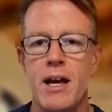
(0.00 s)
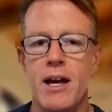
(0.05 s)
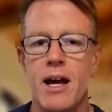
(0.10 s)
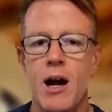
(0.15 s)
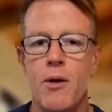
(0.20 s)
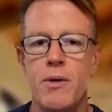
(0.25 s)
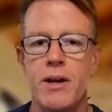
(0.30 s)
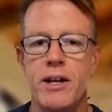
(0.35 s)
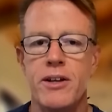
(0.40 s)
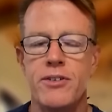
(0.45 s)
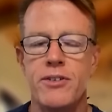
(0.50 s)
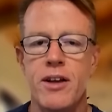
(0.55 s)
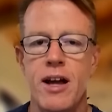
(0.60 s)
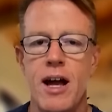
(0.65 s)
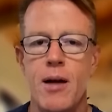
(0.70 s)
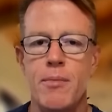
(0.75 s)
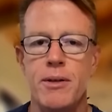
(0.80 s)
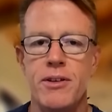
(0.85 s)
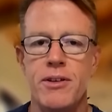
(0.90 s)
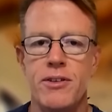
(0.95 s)
And we
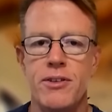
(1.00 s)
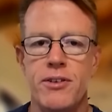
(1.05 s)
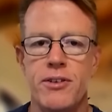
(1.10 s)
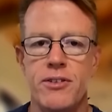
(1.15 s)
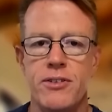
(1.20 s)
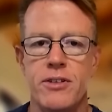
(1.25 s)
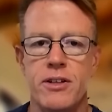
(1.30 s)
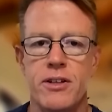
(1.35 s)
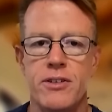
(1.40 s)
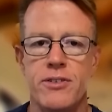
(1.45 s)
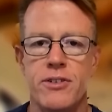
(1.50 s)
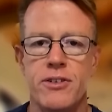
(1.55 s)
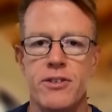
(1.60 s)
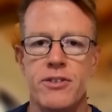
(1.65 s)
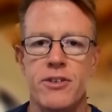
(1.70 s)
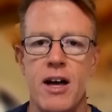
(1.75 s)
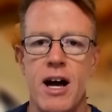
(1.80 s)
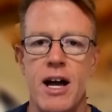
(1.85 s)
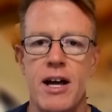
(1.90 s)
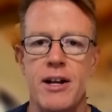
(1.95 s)
examined the
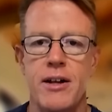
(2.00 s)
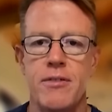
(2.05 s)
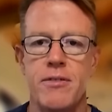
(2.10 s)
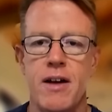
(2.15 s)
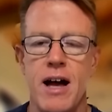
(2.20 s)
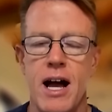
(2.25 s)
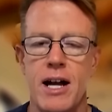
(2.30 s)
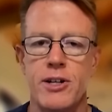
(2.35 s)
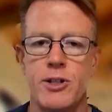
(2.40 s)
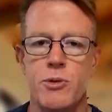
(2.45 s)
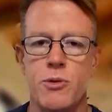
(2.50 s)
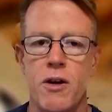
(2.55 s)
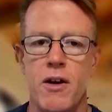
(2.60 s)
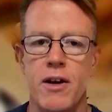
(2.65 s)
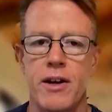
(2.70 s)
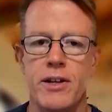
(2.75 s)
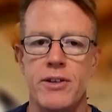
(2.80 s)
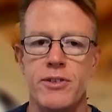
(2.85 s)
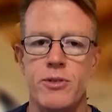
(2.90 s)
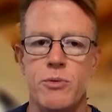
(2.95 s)
Society of
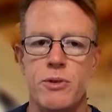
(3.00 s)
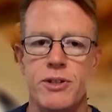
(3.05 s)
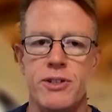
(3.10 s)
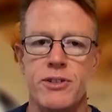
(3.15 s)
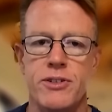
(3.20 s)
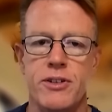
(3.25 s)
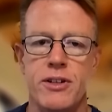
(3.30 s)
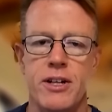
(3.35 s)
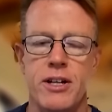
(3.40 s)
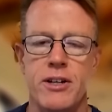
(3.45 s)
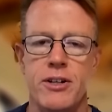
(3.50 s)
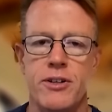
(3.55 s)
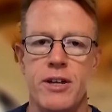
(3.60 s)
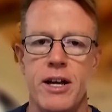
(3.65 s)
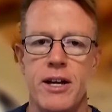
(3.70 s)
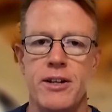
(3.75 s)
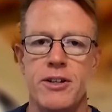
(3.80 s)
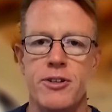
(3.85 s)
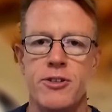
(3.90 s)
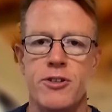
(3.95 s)
Actuaries, which is an
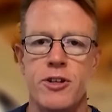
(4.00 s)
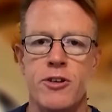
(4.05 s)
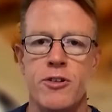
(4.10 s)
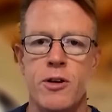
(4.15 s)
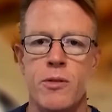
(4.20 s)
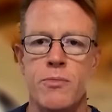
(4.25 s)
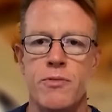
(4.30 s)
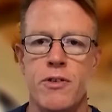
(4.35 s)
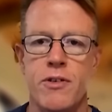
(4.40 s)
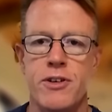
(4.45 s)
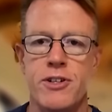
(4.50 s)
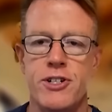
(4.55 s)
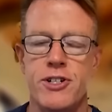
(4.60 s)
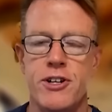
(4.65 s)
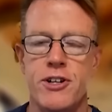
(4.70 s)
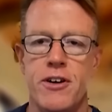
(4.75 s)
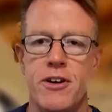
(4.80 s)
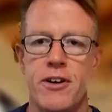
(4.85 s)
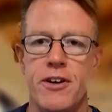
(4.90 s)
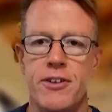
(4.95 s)
industry group for
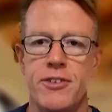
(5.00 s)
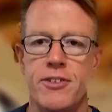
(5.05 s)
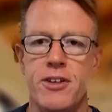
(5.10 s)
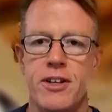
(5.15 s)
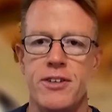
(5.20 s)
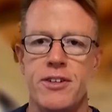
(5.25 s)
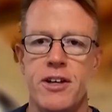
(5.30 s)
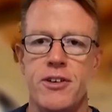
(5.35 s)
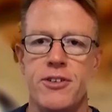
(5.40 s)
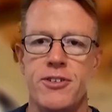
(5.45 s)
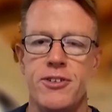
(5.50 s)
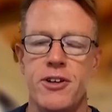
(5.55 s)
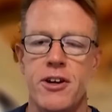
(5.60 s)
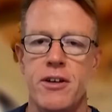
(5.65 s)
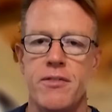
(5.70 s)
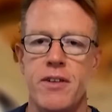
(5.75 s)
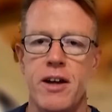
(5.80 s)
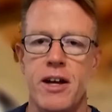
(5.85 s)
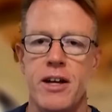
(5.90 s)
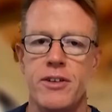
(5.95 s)
insurers that does
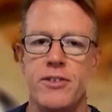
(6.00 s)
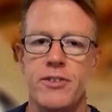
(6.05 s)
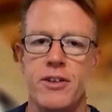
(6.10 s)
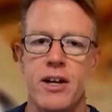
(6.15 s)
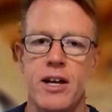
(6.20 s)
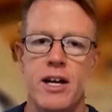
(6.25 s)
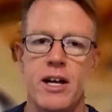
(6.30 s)
surveys.